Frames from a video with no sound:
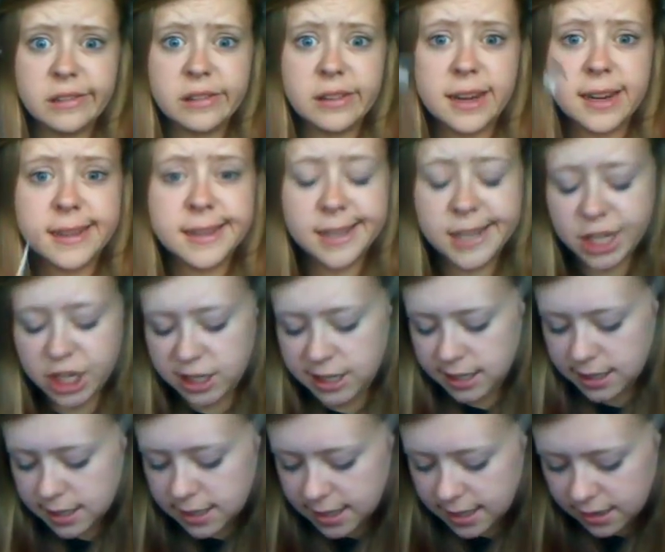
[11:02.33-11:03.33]
Luckily, she
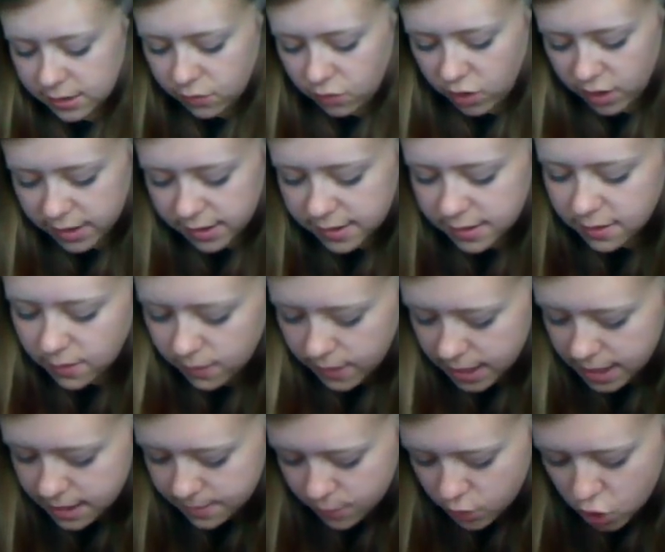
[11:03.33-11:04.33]
did get the right
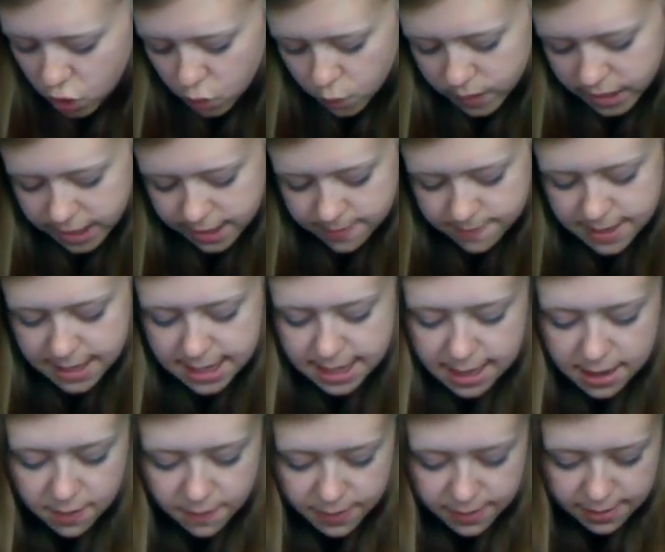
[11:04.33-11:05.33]
size. I'm not sure what size they
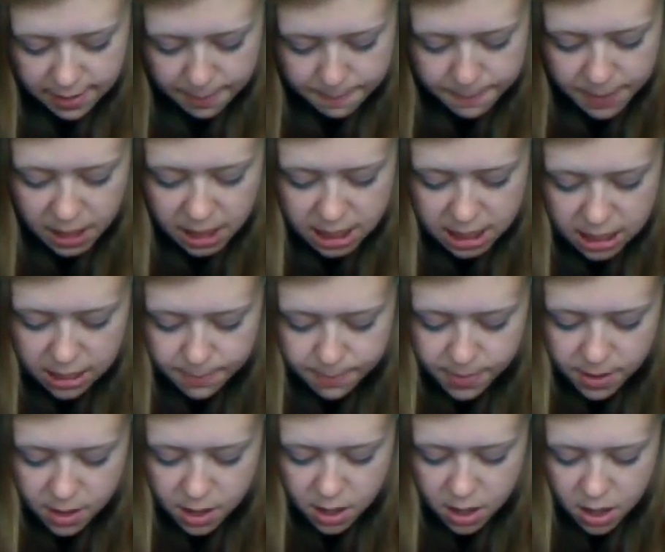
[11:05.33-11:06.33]
are, I think they're medium.
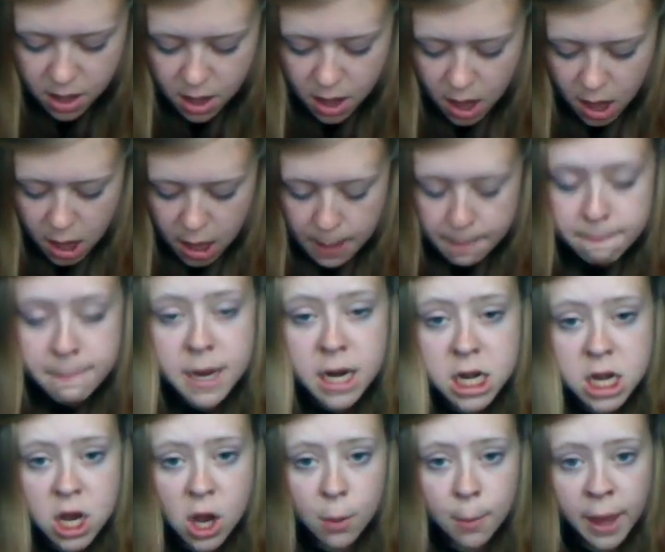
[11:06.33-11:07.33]
They're
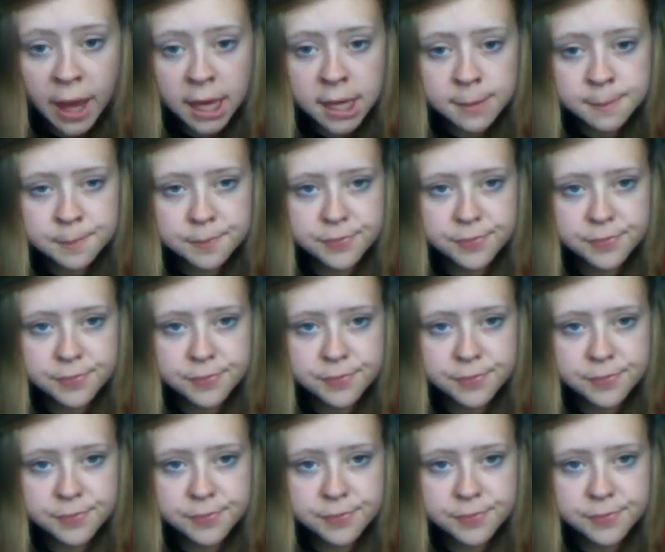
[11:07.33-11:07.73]
medium, eh?